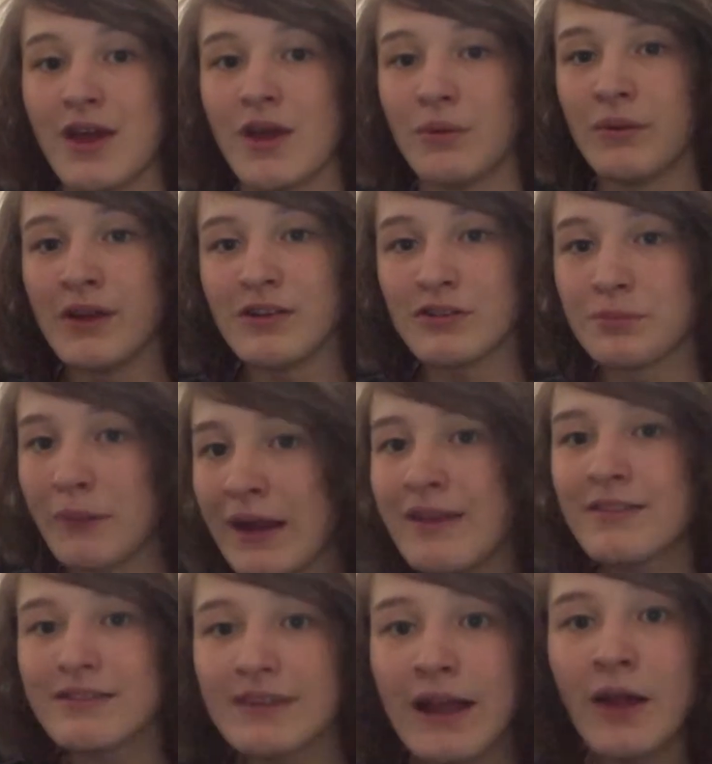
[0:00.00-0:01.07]
Which may
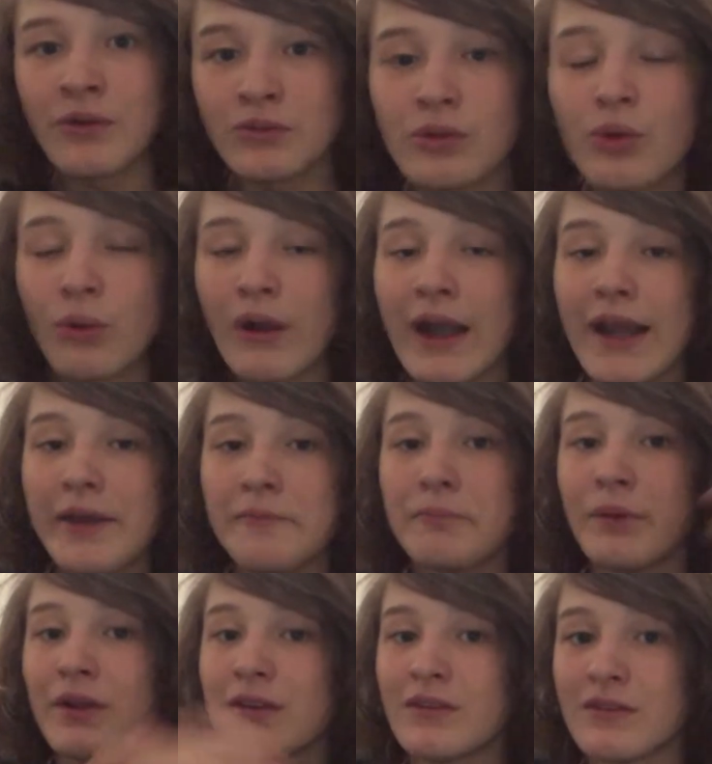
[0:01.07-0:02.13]
sound great,
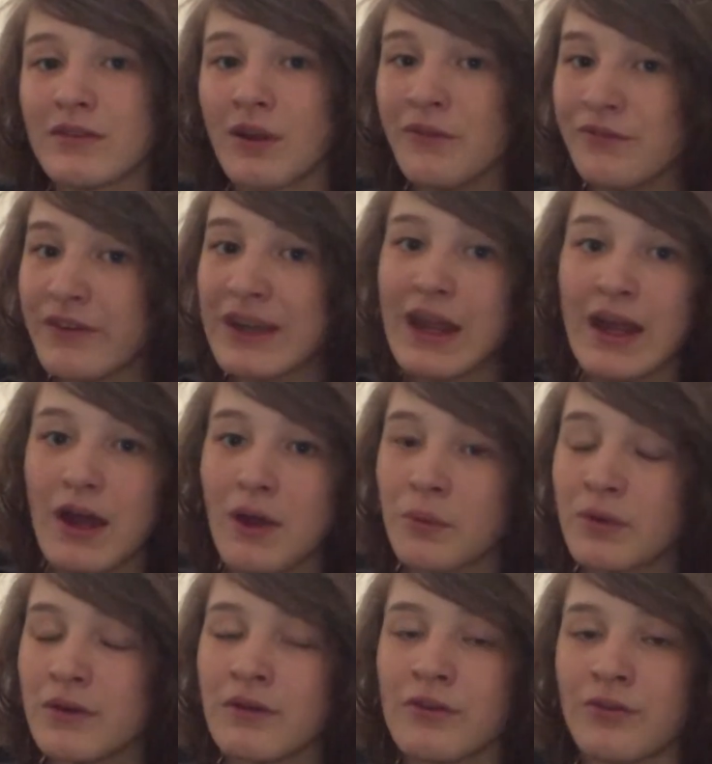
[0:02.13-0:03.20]
but don't forget, I
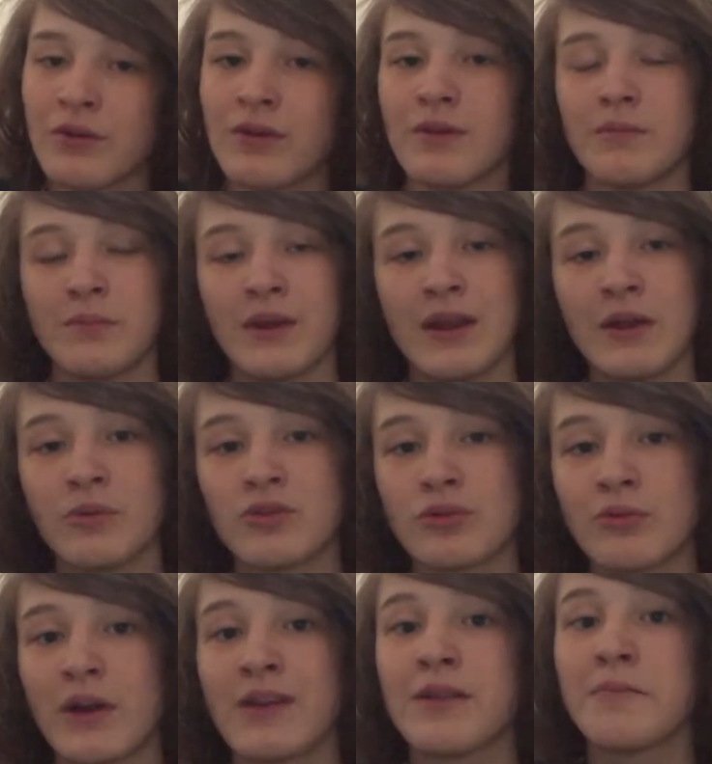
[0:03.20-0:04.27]
wouldn't have been able to
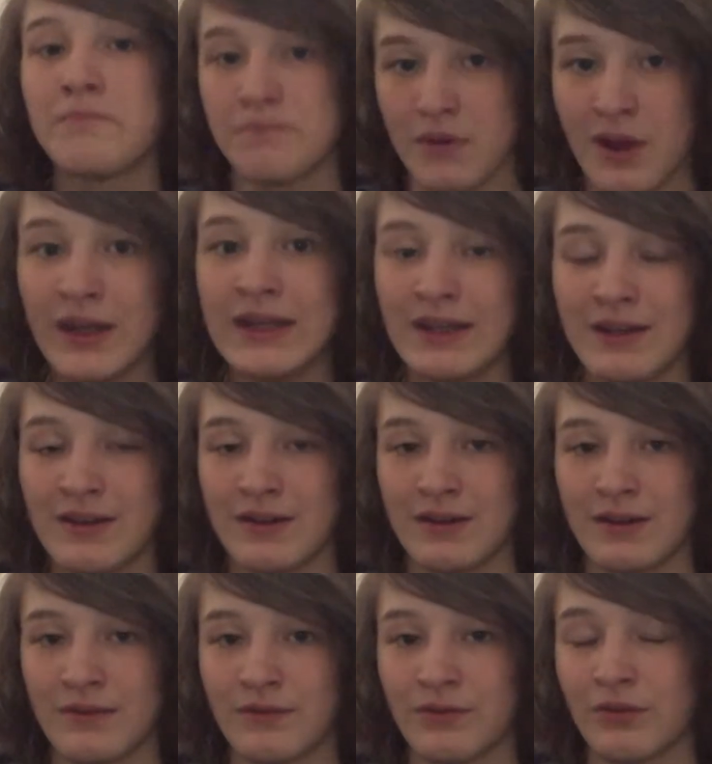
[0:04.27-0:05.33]
ride the bike
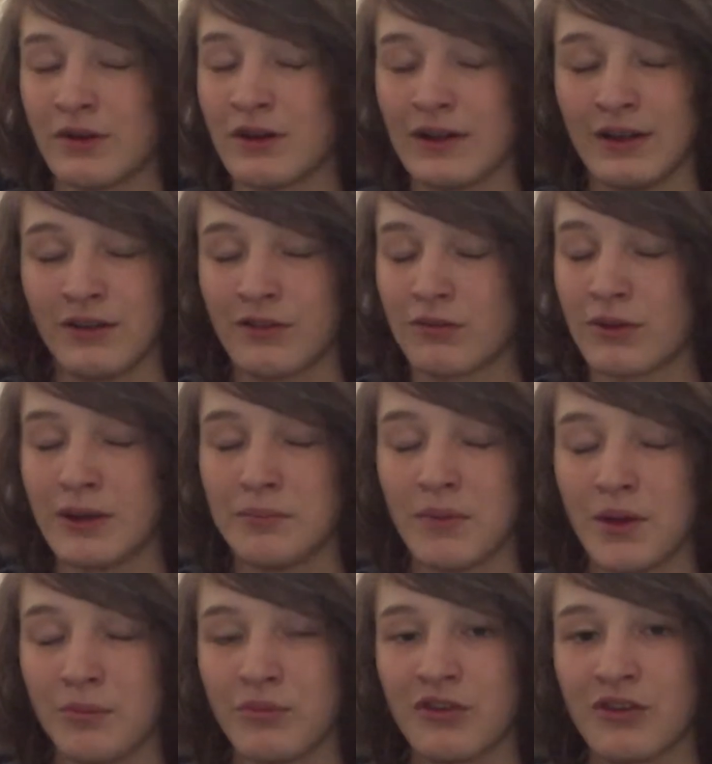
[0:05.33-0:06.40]
for at least 3 months.